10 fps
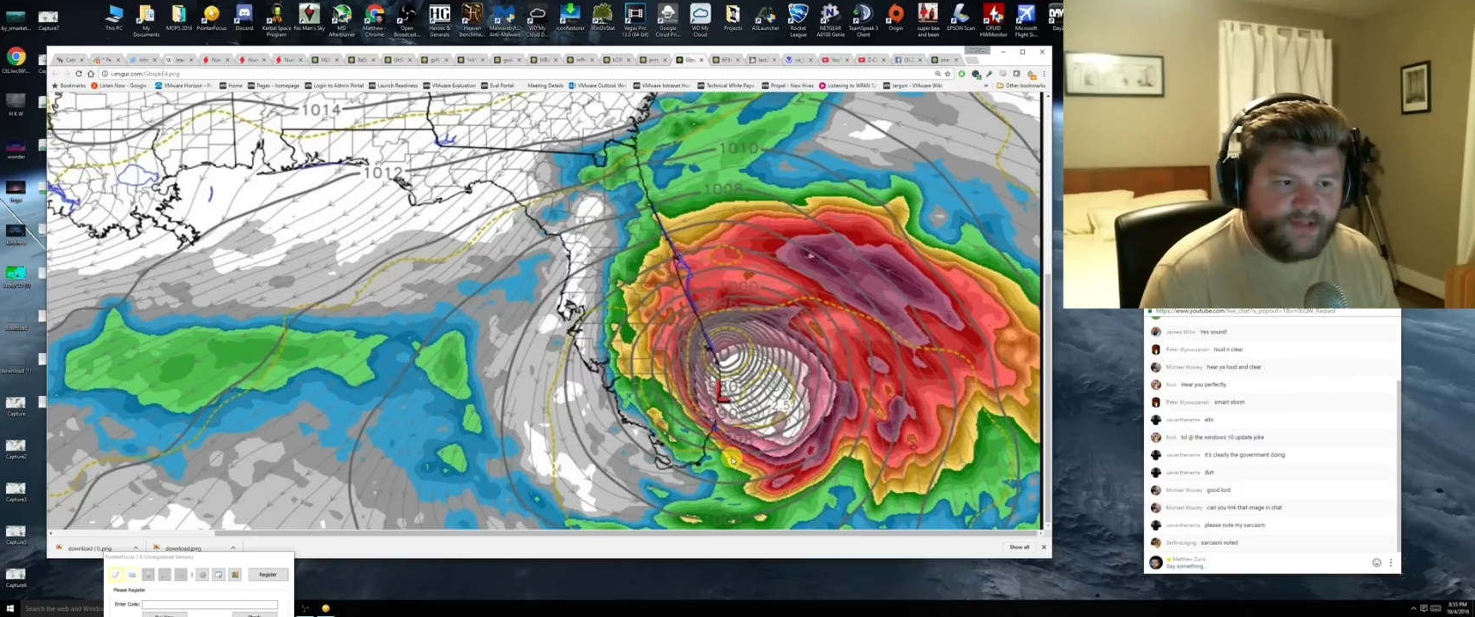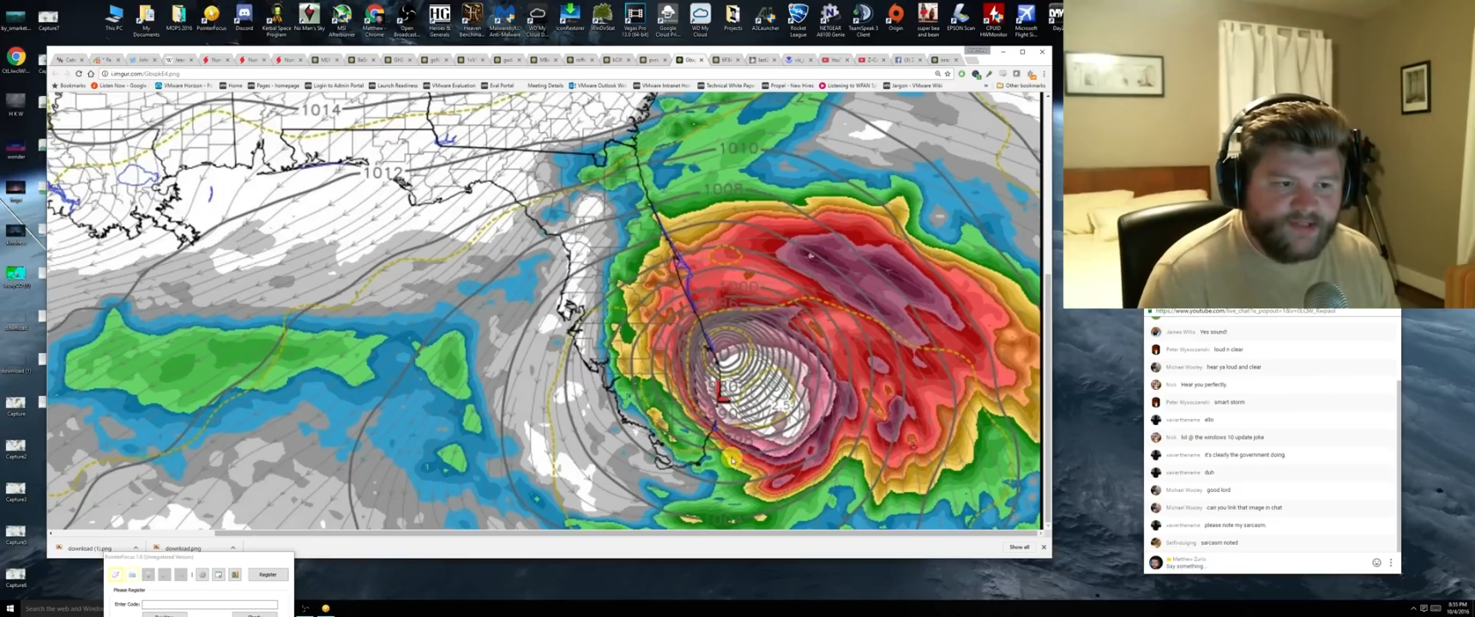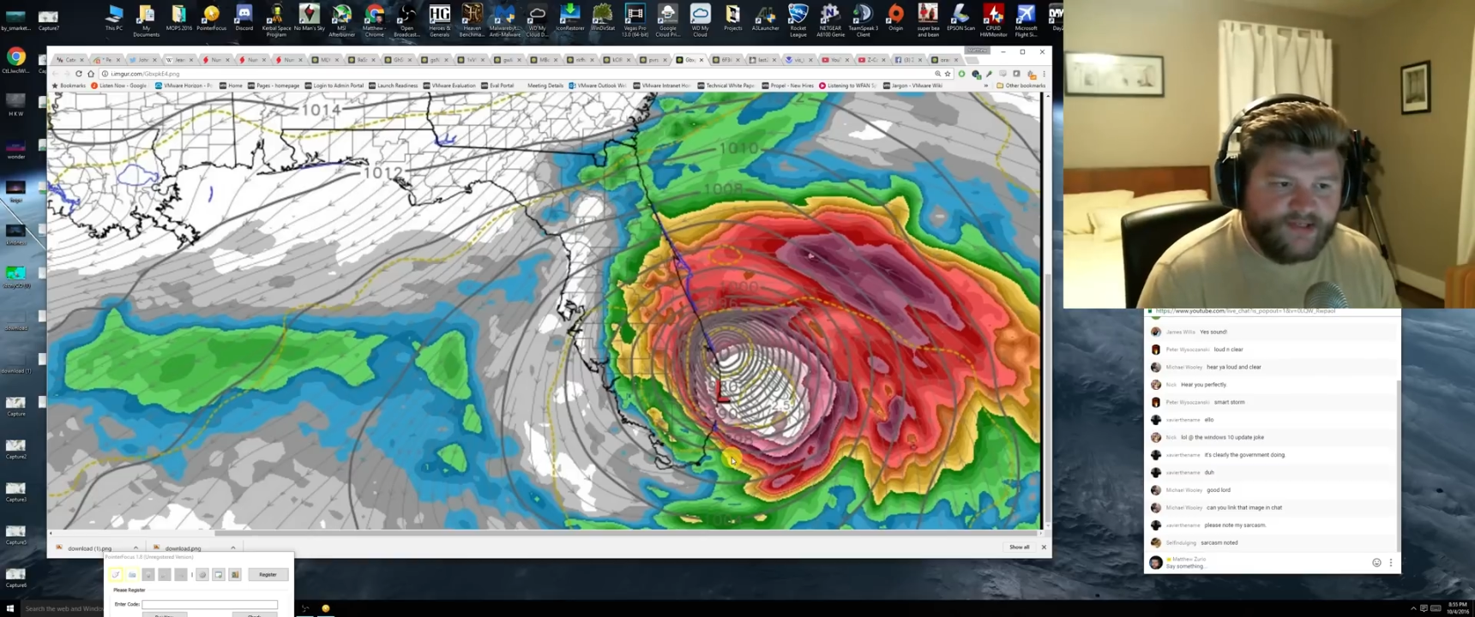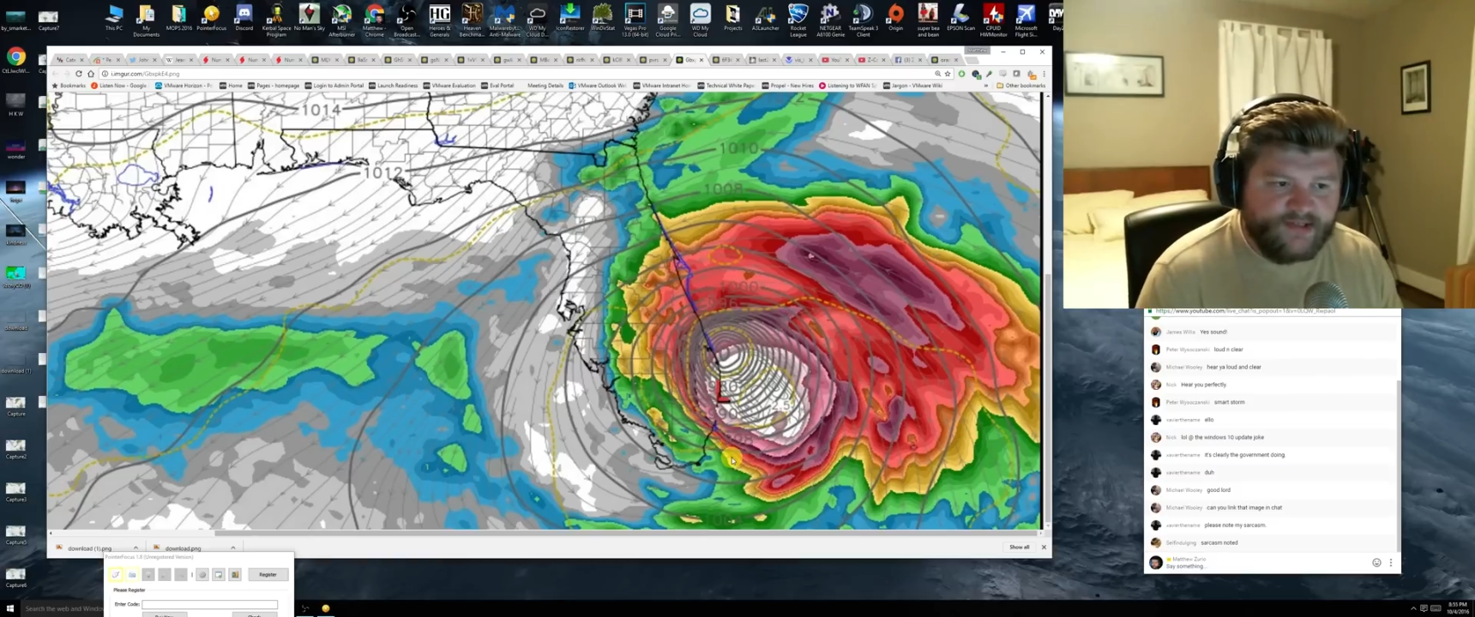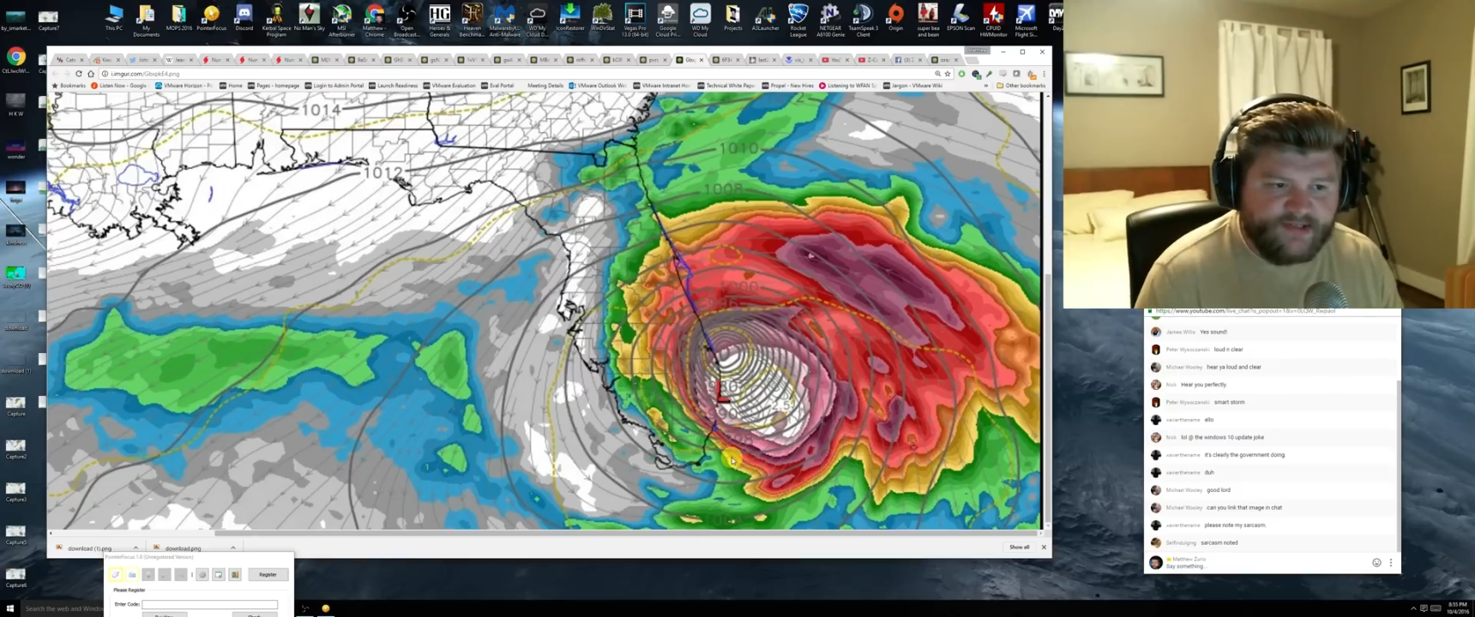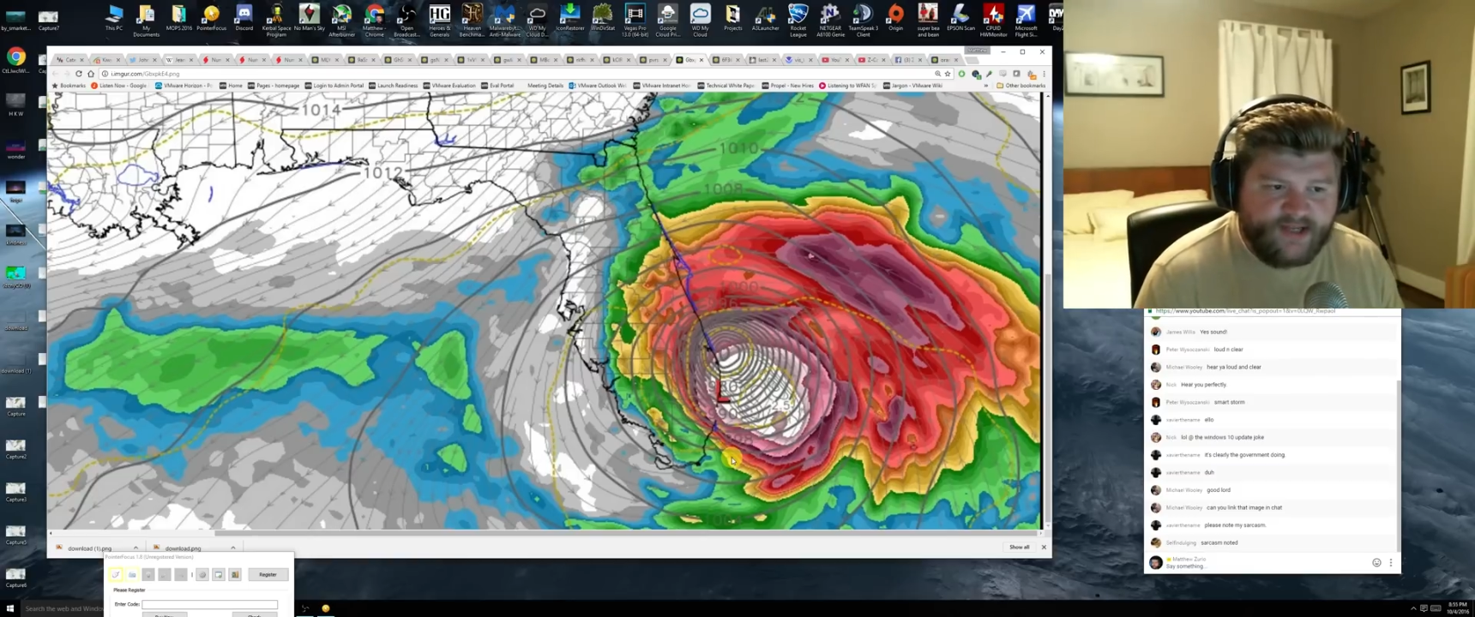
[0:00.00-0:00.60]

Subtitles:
it's